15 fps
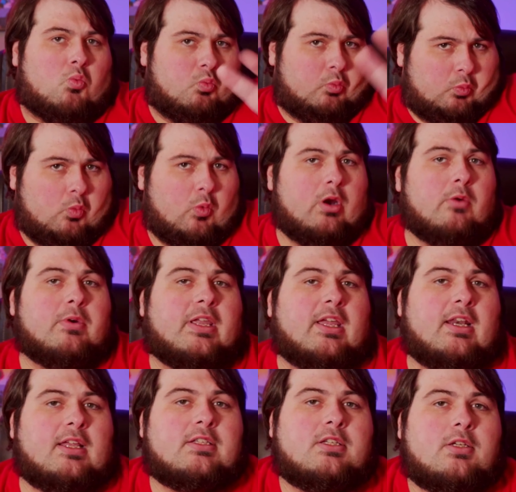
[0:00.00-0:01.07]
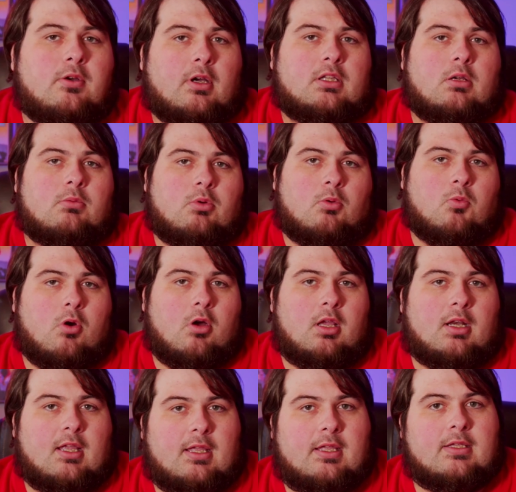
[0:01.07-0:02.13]
where we're getting to on number
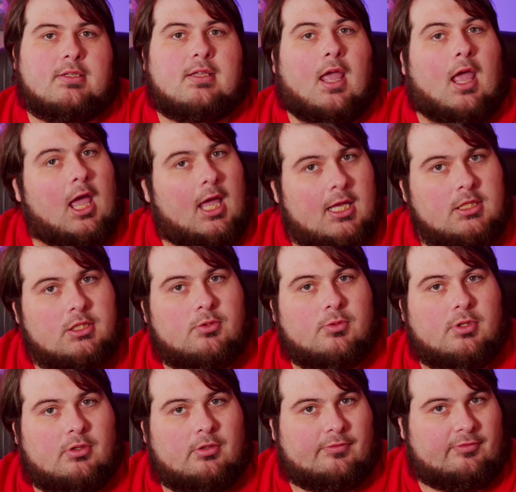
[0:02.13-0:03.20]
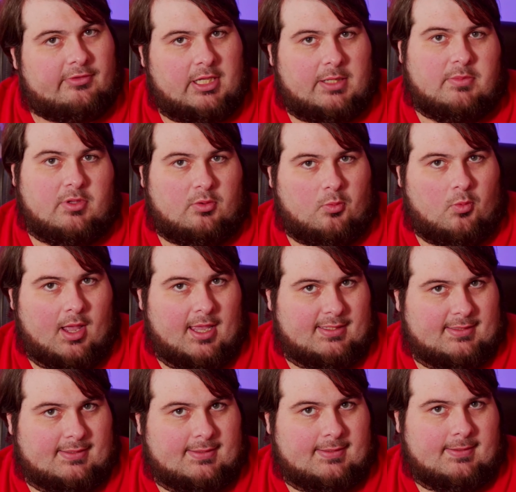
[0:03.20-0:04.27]
1 is Anduril, Flame of the
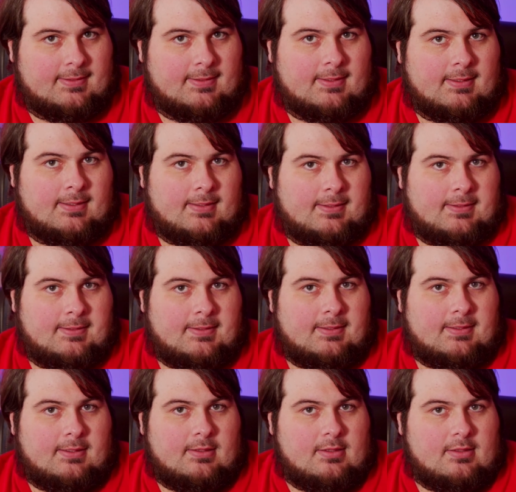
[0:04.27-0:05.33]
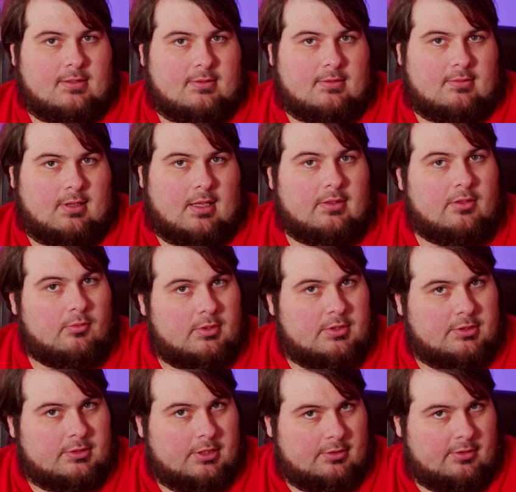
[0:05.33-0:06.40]
West. In the
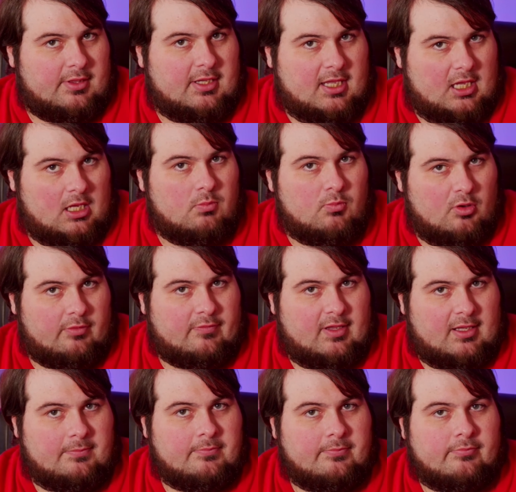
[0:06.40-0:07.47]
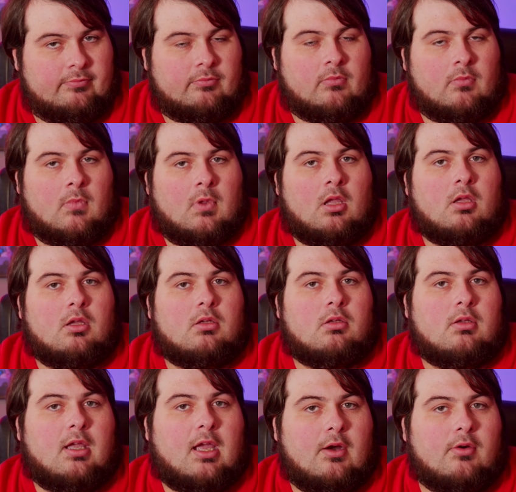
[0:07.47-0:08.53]
Return of the King movie,
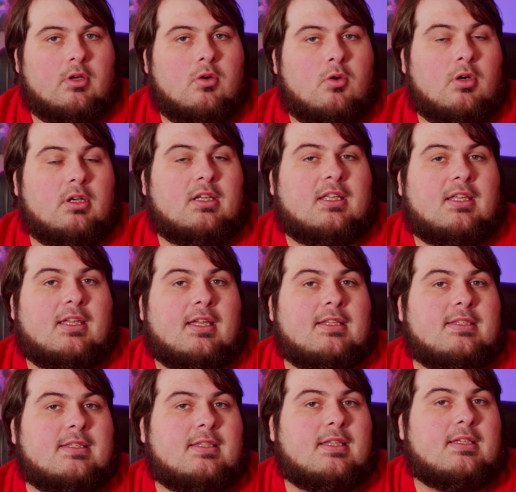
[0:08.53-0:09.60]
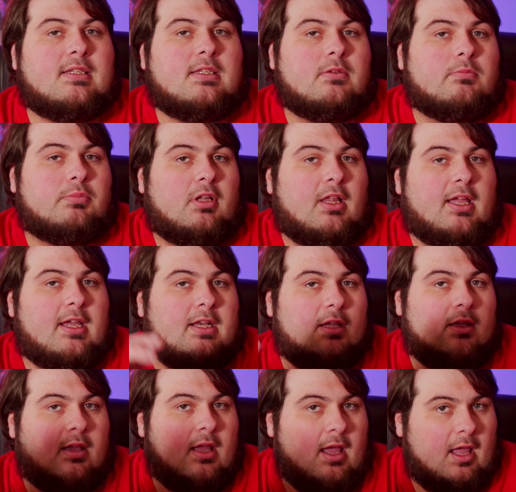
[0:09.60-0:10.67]
Aragorn gets this blade
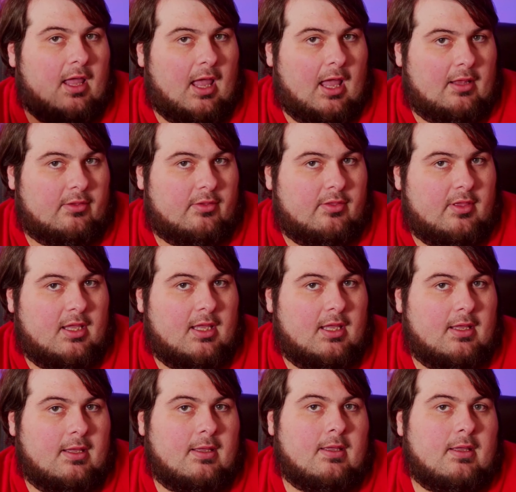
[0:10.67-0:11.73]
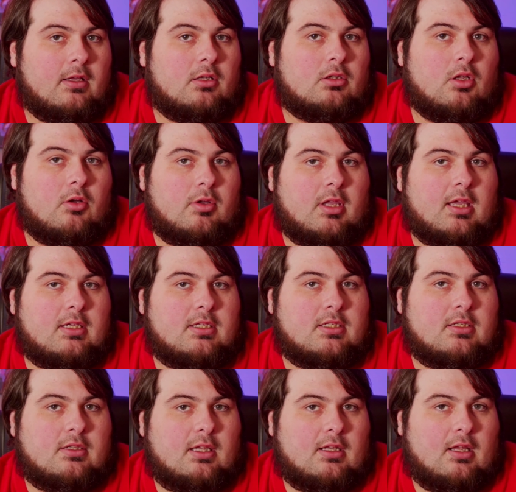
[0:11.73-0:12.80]
at the
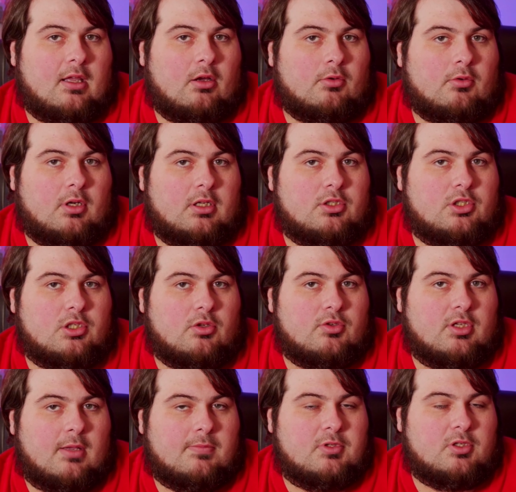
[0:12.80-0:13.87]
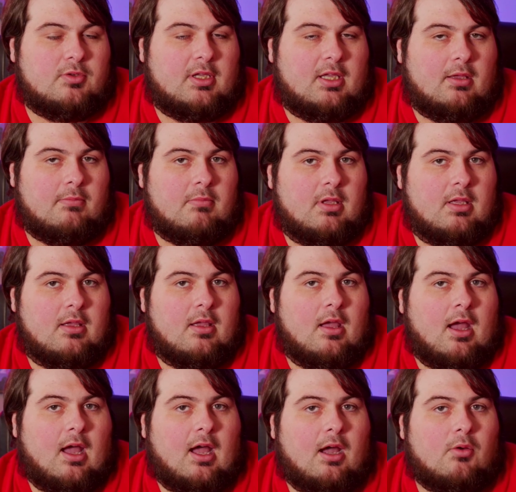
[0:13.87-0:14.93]
location that Elrond shows up to him,
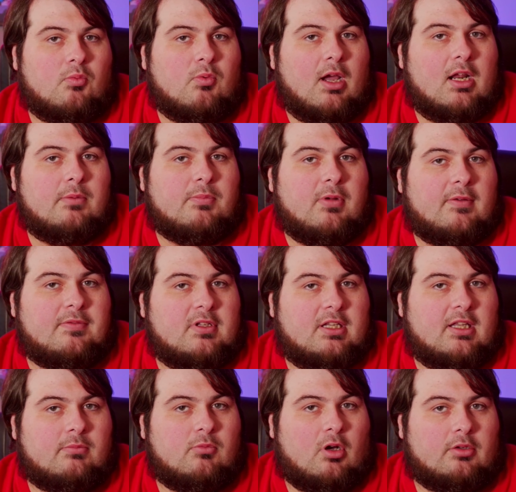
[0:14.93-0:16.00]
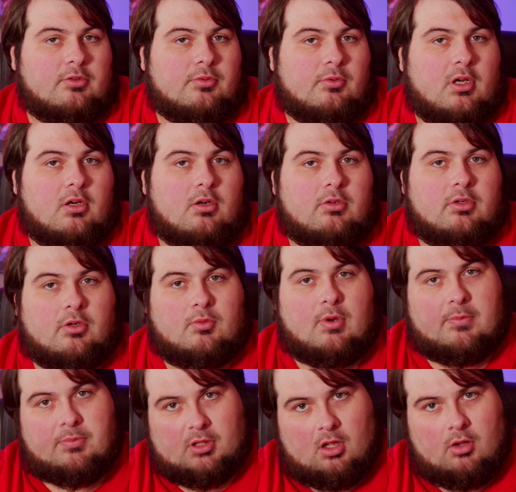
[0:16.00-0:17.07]
right above the Dimwalt Road, or
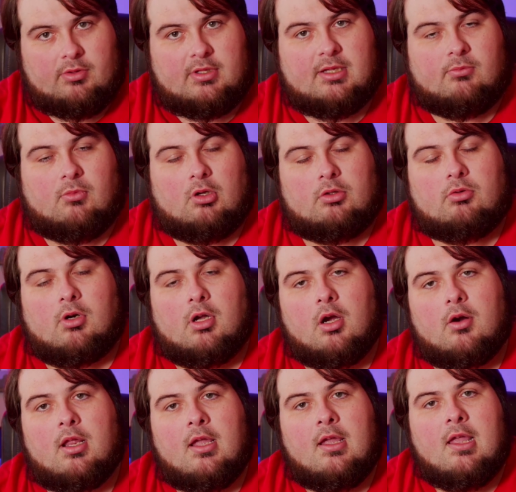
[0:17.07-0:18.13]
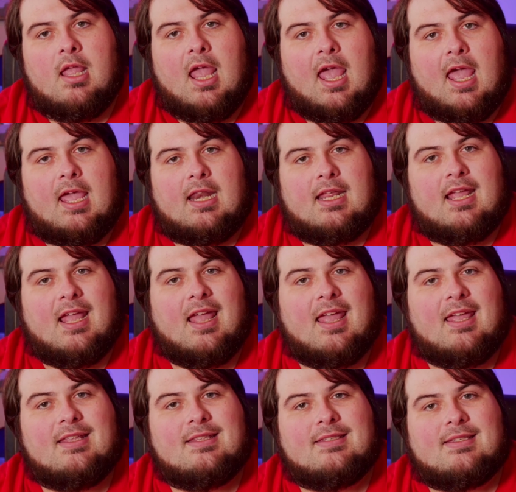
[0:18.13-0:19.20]
right below the Dimwalt Road, and he
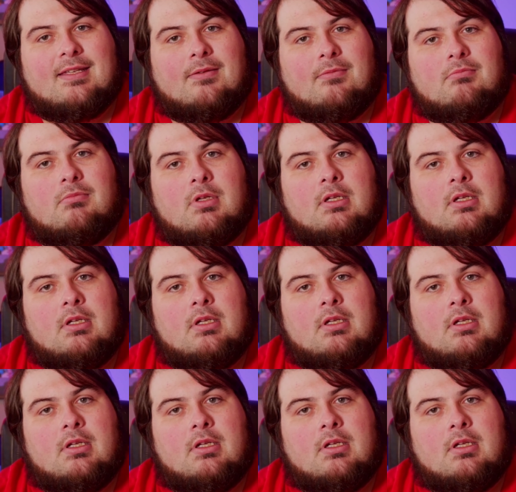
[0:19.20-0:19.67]
hands him